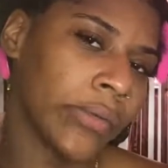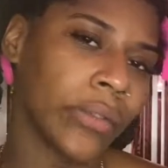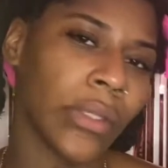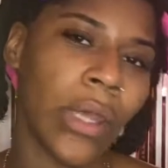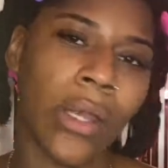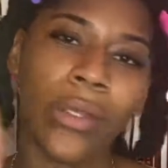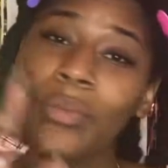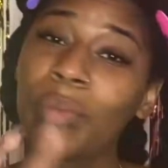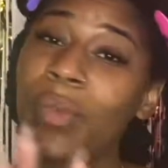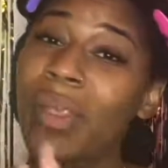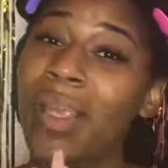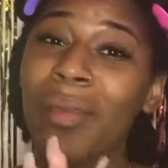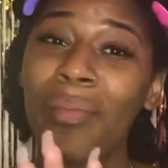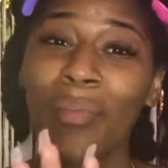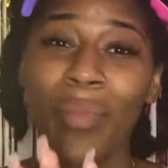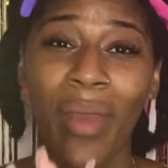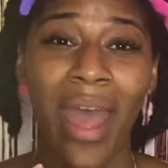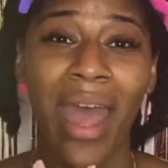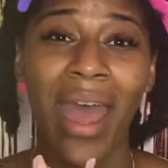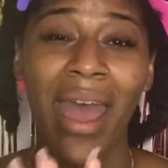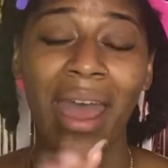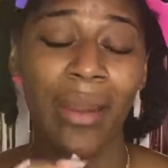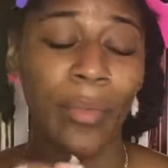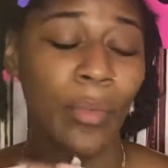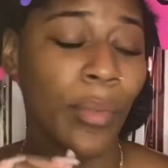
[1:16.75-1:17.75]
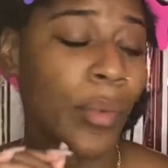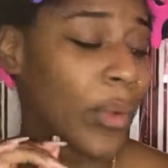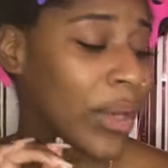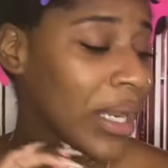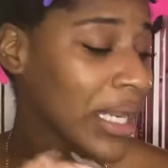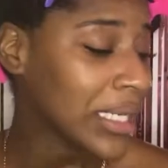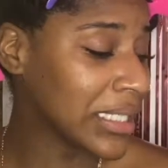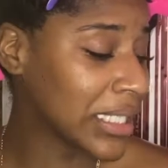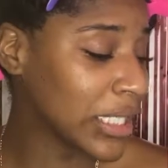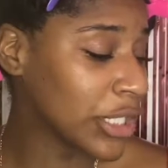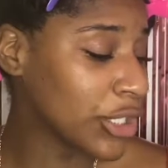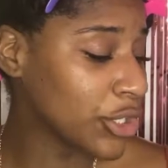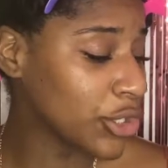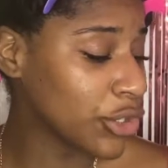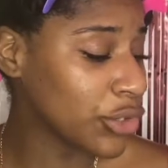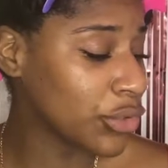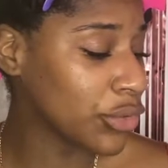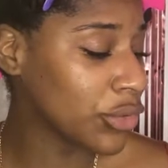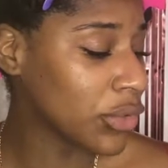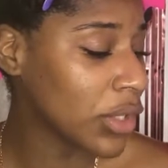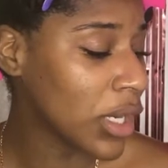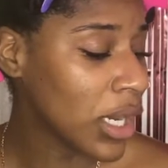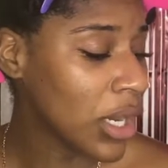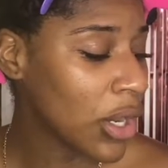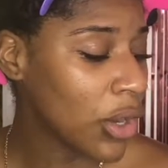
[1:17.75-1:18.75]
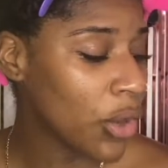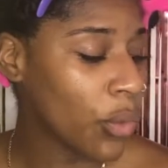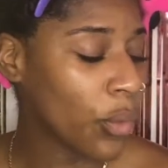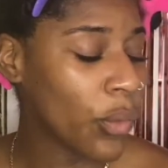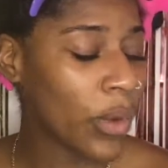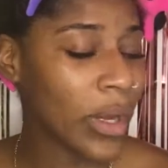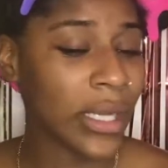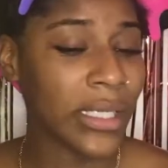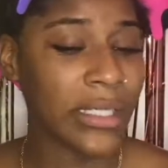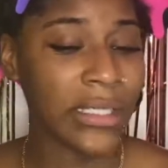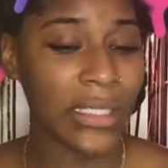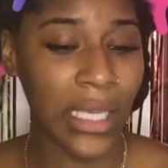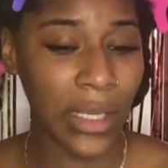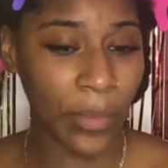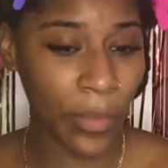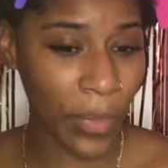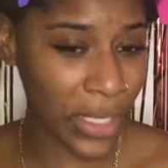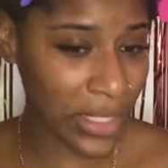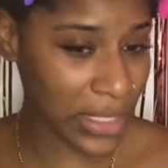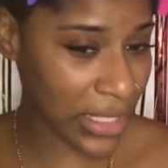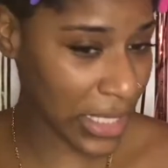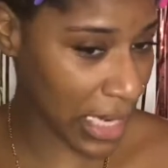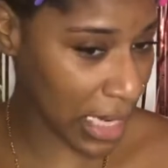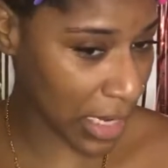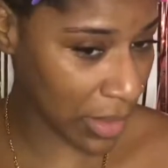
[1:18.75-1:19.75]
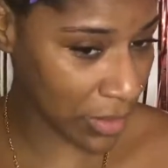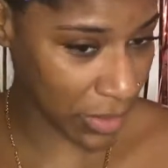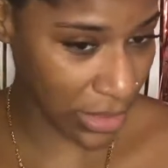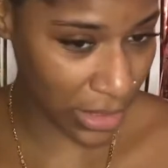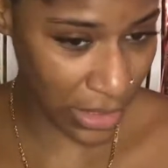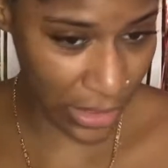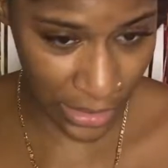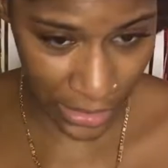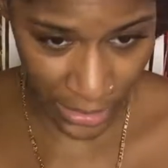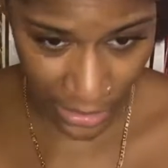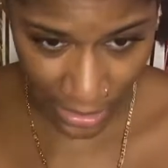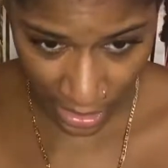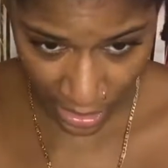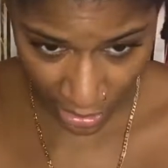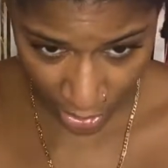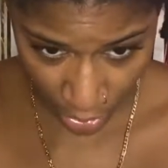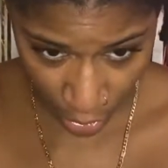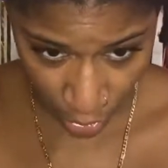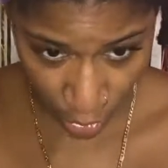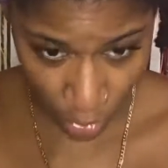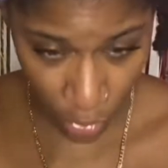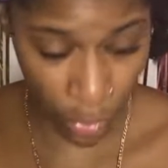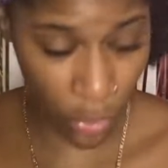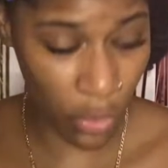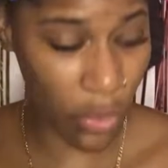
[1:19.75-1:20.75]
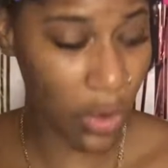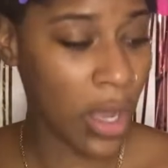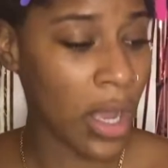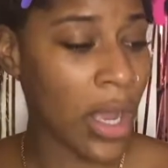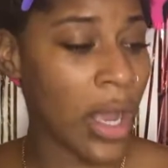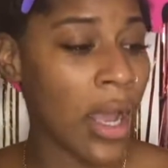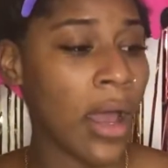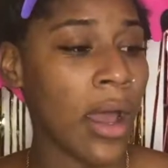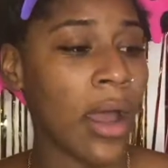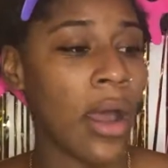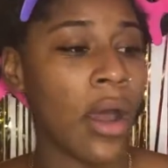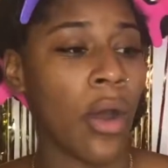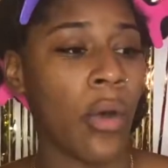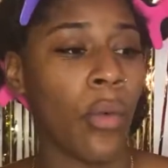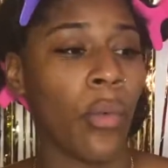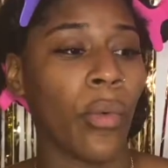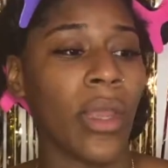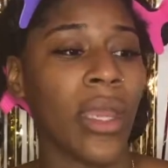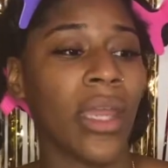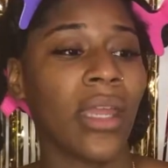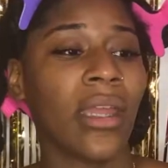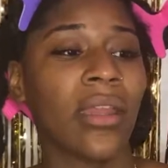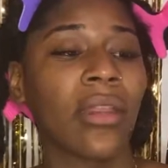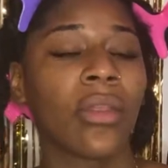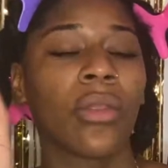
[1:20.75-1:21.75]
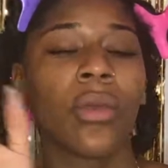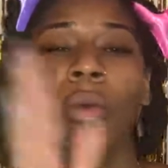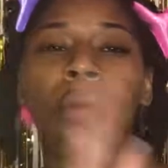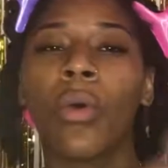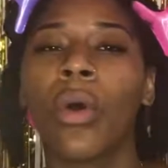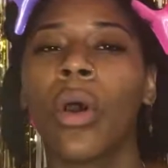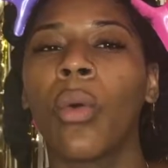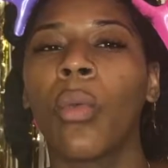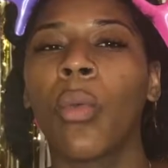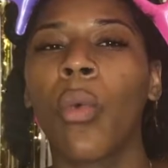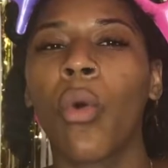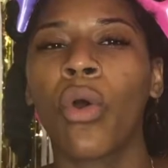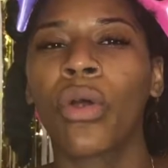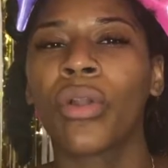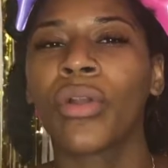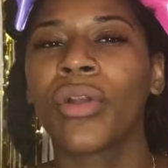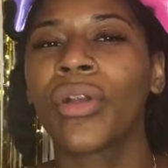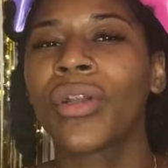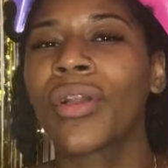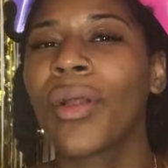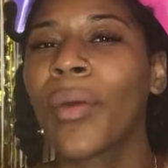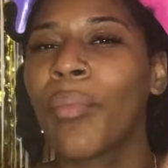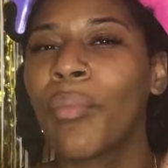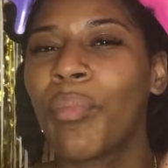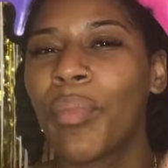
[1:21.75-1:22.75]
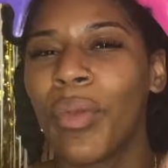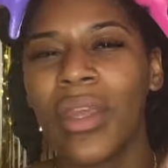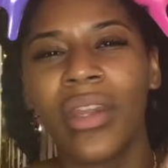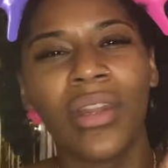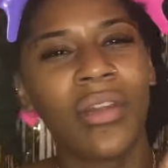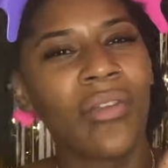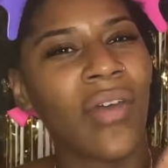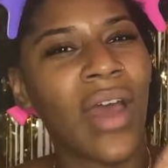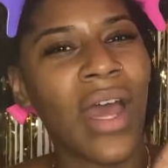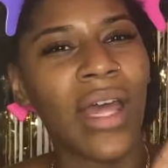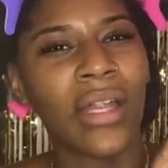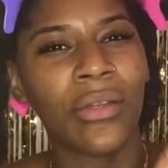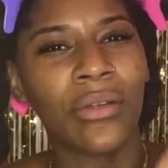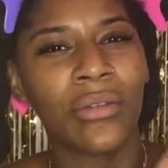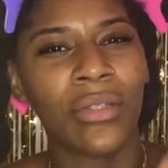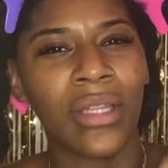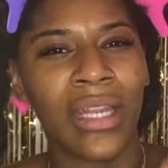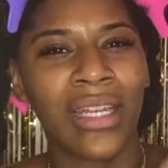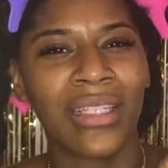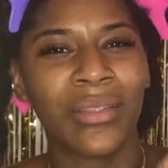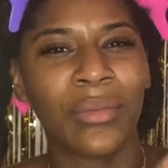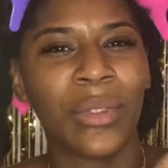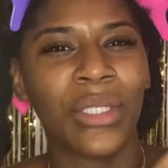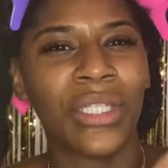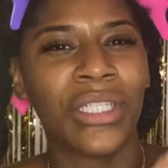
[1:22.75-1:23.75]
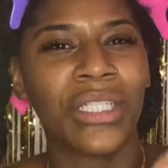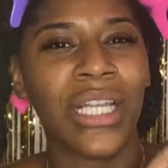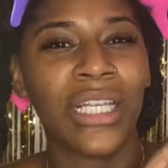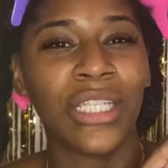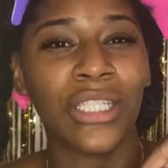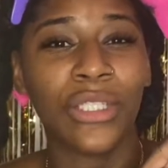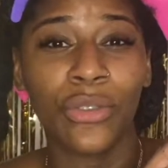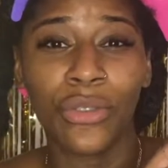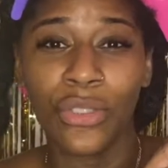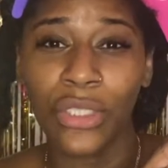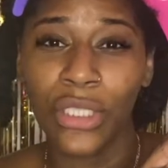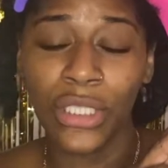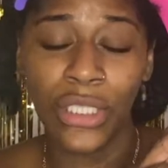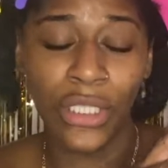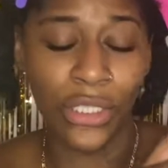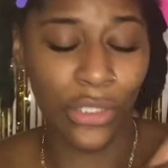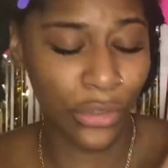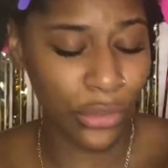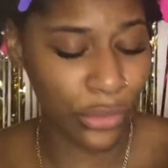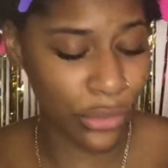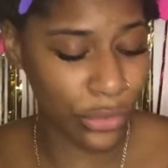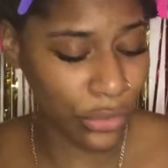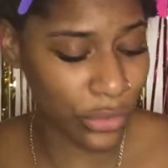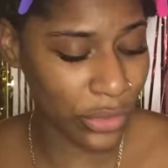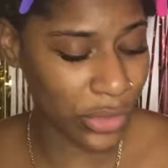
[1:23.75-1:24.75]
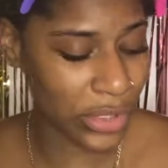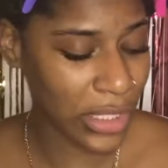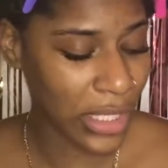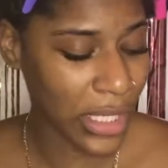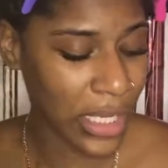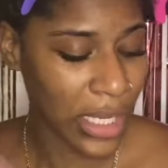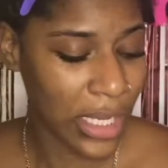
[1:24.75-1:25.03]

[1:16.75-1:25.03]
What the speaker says: So I was being bad, but what I did do was take my time to detangle with water and a bit of aloe, not as much as I usually use.